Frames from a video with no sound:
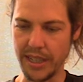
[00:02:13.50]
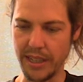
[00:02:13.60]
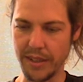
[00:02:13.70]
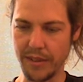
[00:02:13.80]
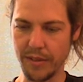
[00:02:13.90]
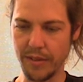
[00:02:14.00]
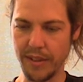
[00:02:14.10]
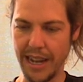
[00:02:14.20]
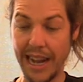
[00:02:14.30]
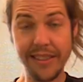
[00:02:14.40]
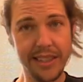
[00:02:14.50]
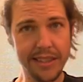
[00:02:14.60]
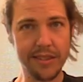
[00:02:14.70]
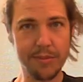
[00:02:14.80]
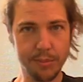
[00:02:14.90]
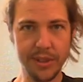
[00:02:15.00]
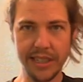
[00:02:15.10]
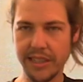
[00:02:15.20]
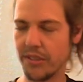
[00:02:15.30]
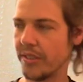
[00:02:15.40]
I think is
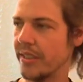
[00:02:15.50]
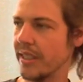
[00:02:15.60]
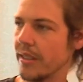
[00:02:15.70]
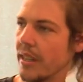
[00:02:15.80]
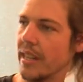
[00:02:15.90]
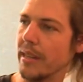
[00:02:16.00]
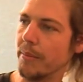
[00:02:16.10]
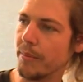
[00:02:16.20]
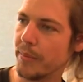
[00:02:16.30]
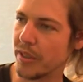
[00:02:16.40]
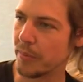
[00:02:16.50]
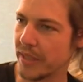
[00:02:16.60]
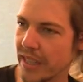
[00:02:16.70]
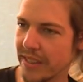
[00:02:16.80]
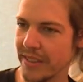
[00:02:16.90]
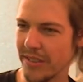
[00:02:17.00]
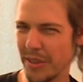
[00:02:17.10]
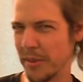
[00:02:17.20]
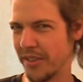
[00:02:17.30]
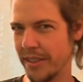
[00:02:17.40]
pretty interesting um, just because it's
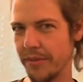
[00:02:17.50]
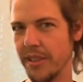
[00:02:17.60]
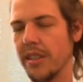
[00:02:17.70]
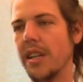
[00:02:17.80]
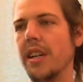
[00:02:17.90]
so much different.